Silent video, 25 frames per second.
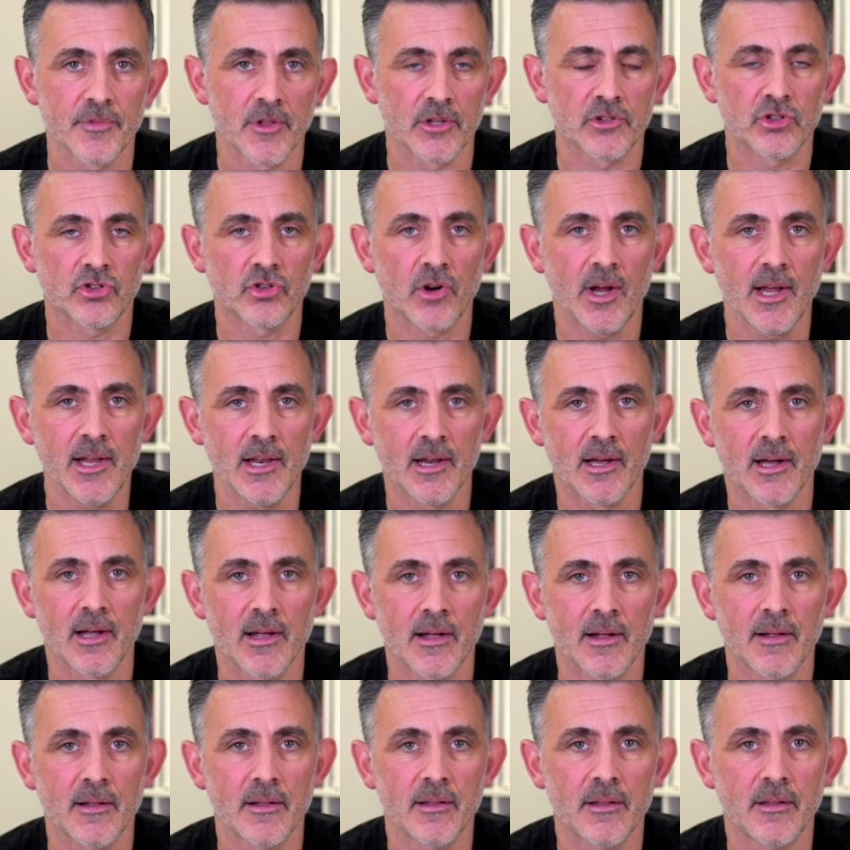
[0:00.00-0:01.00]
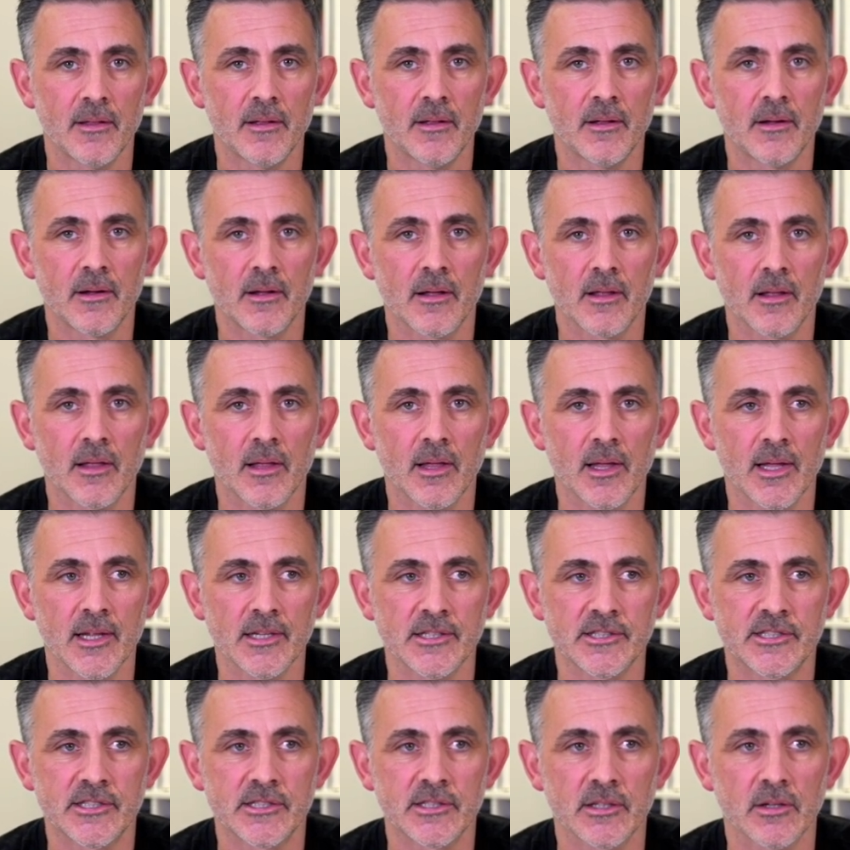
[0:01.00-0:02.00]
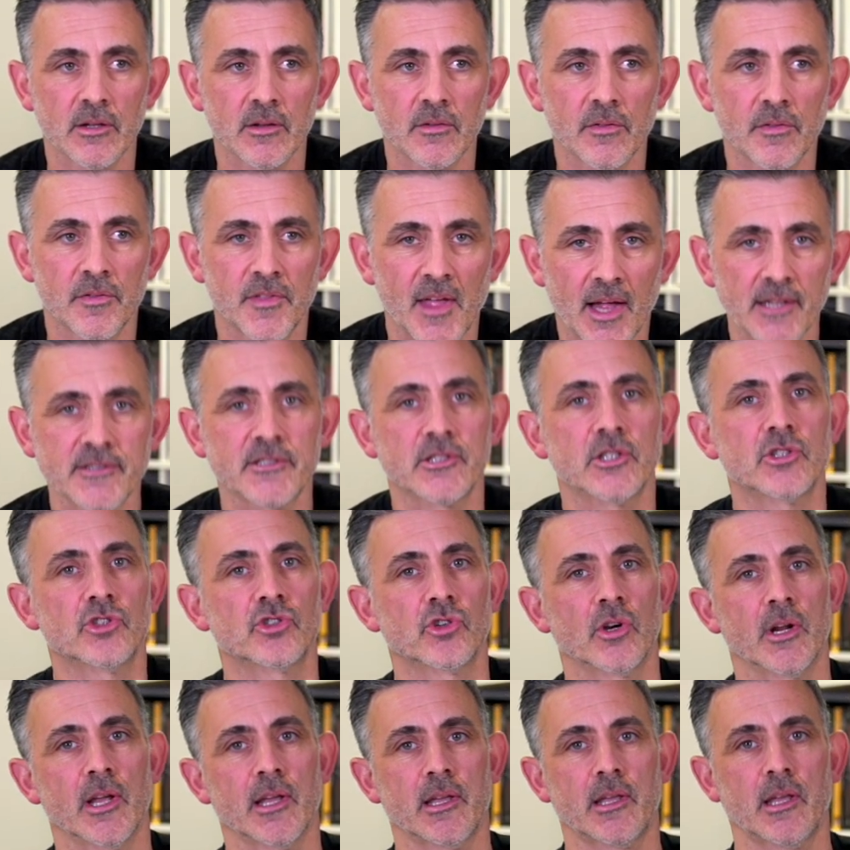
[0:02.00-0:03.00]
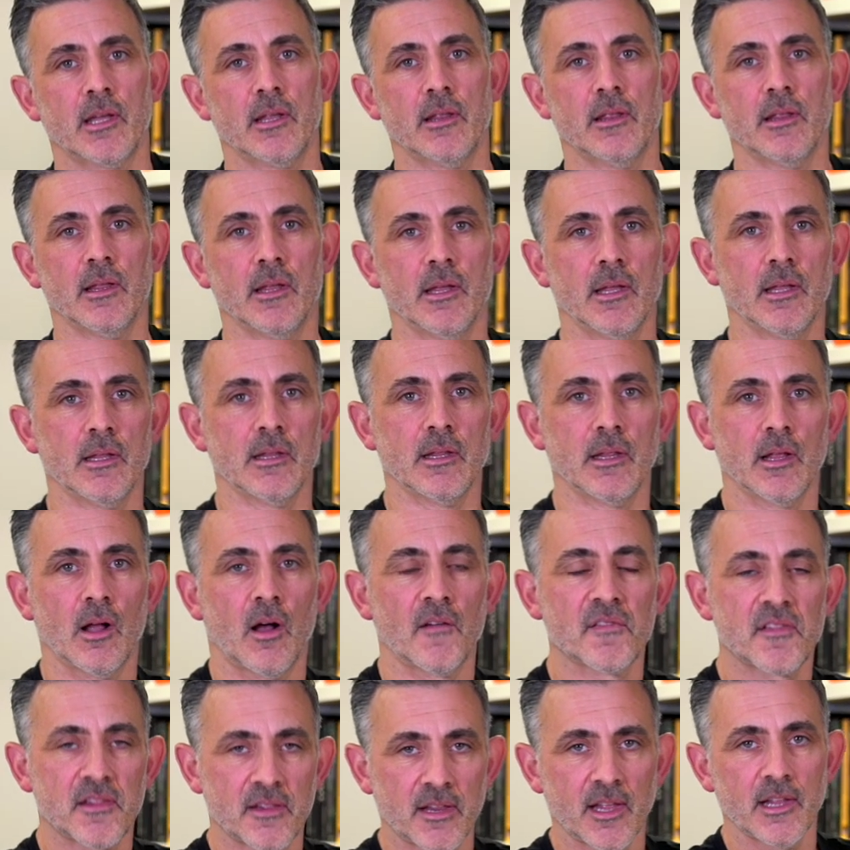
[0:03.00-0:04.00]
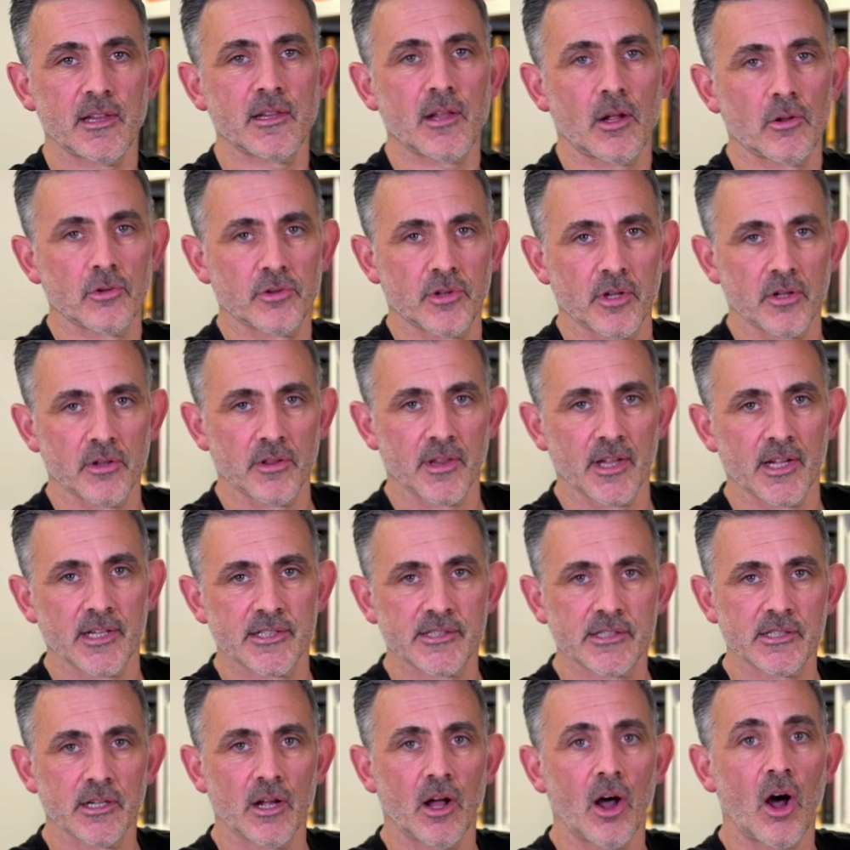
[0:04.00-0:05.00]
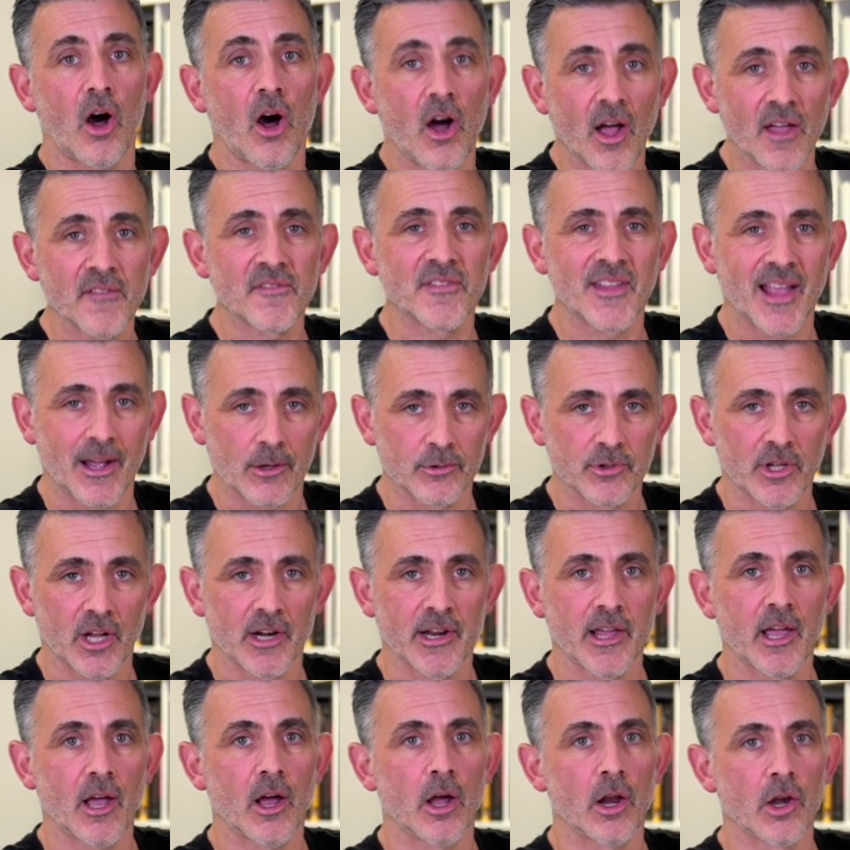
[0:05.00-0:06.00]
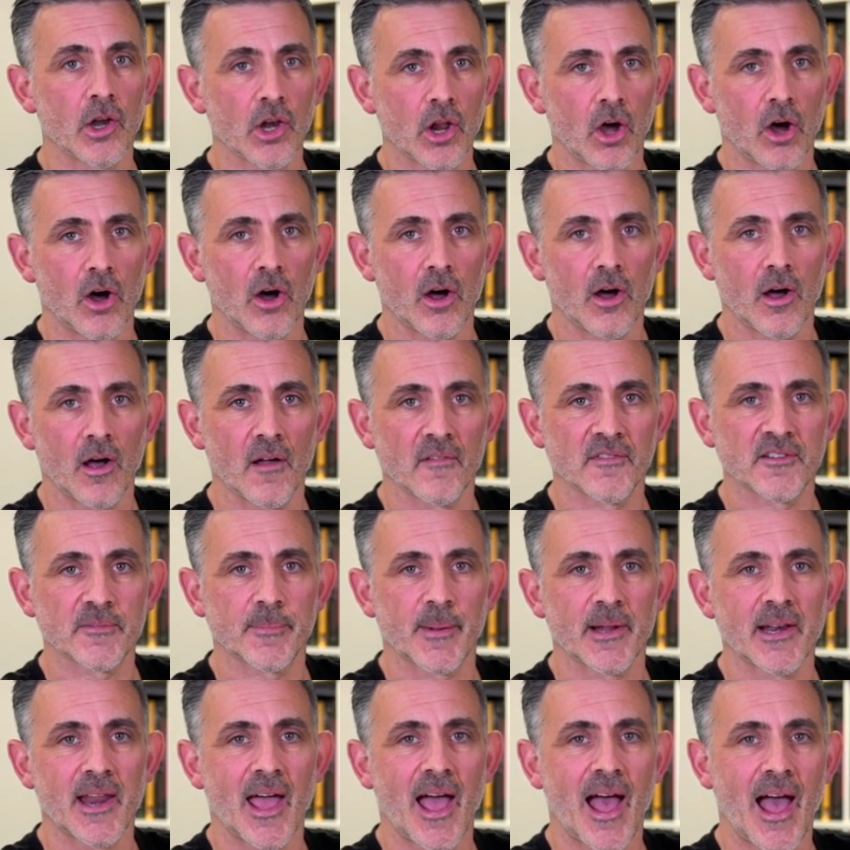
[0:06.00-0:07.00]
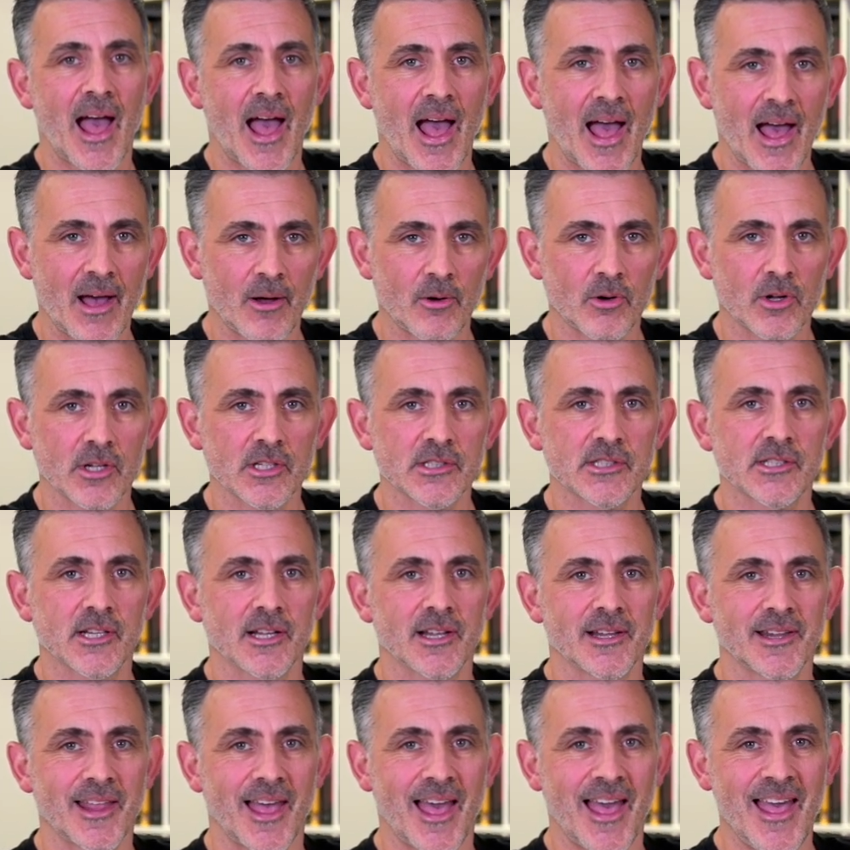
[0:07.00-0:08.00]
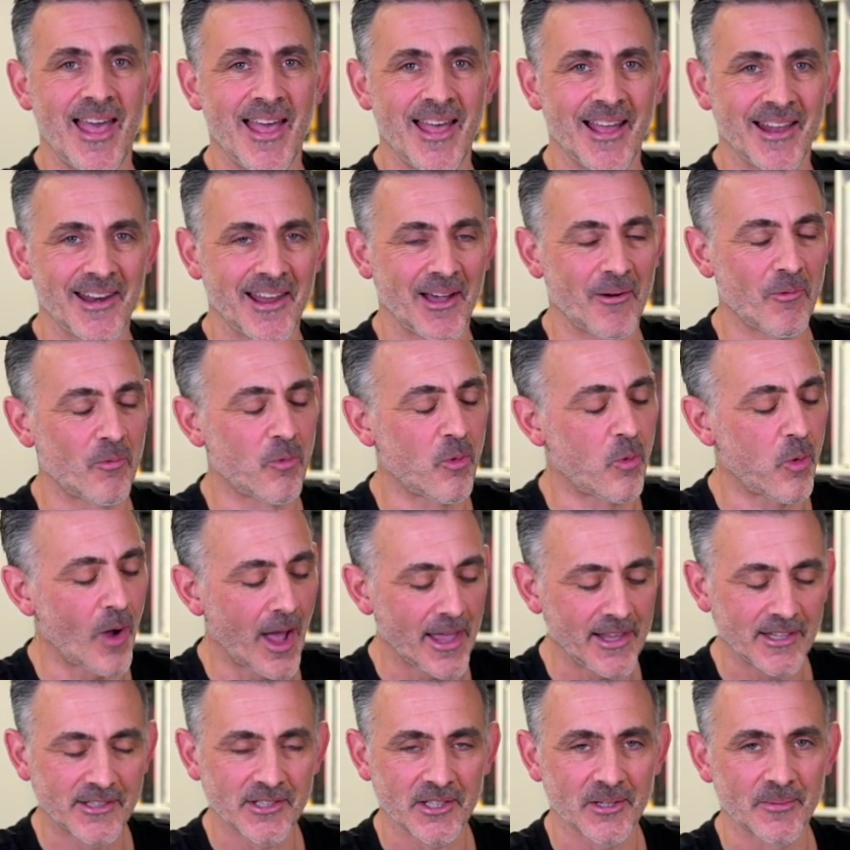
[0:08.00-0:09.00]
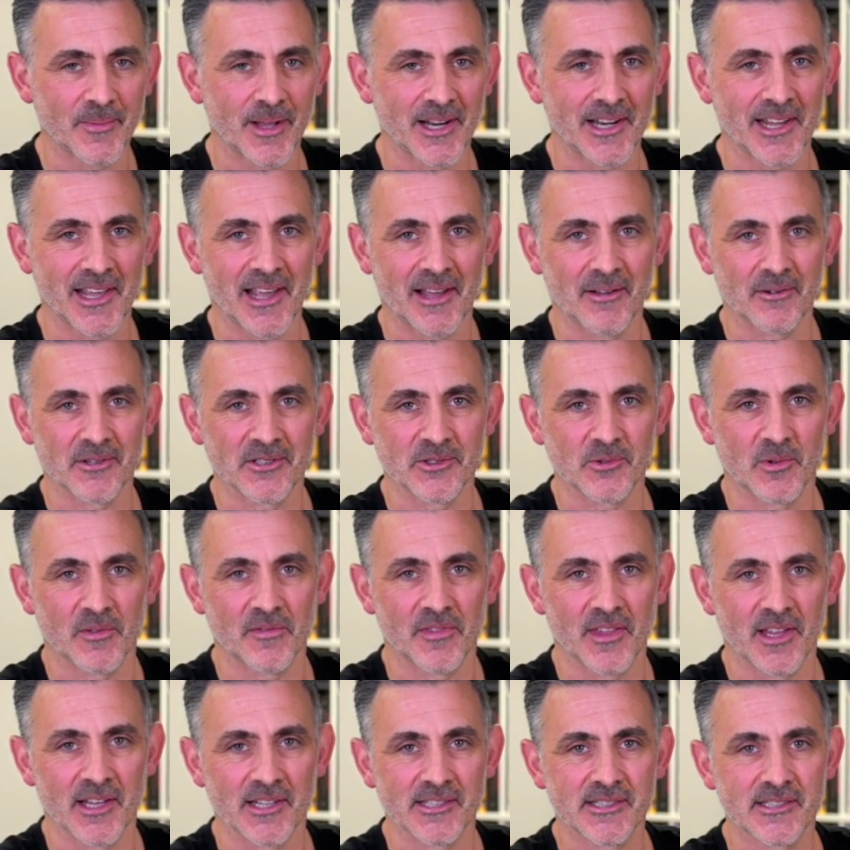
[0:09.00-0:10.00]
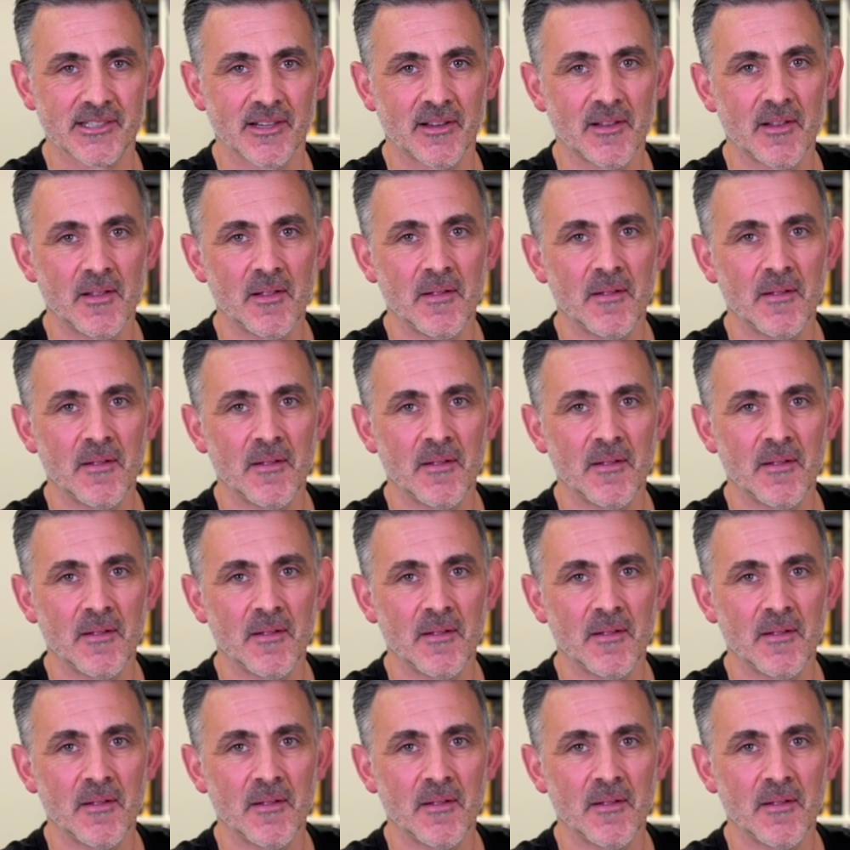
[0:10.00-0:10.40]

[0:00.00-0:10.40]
The trailer is, that's the trick. I've seen Noel do this. I've now done it a lot. I've spent hours and way too many hours with this.